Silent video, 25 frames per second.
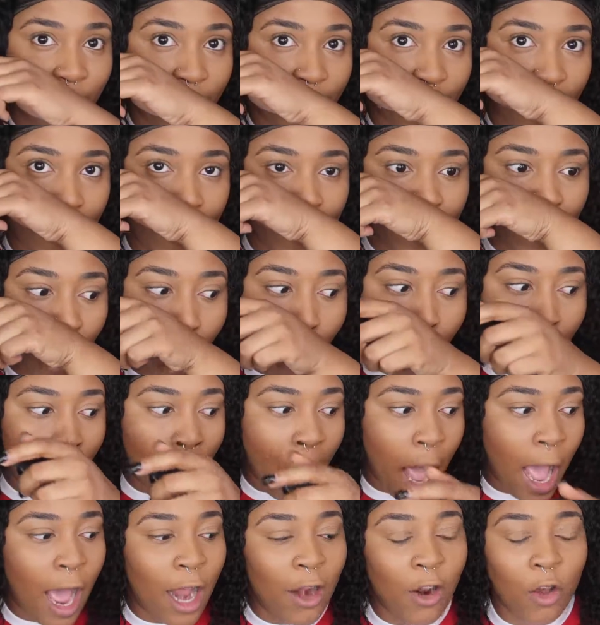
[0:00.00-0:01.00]
because
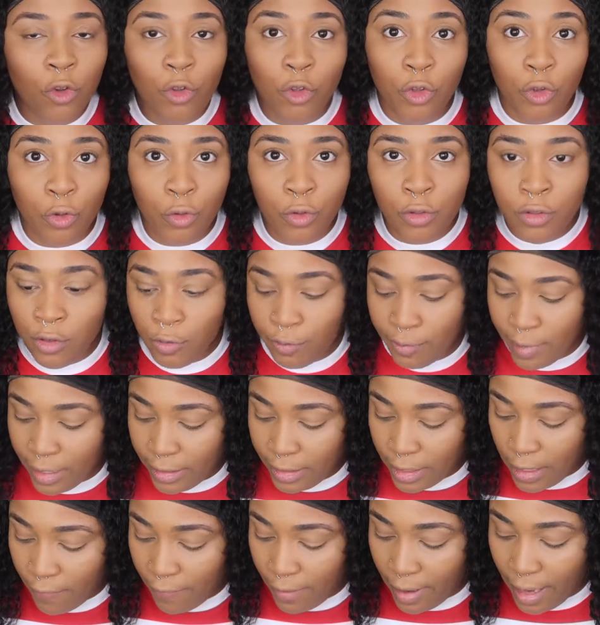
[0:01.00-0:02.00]
I don't use too
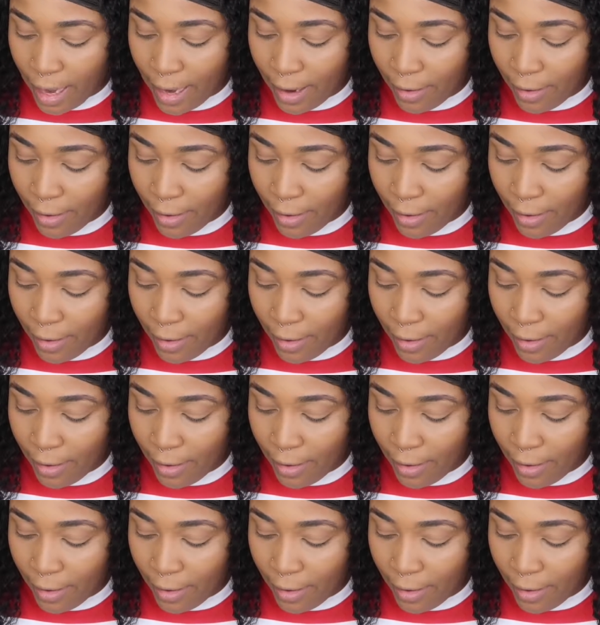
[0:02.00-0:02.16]
much of it.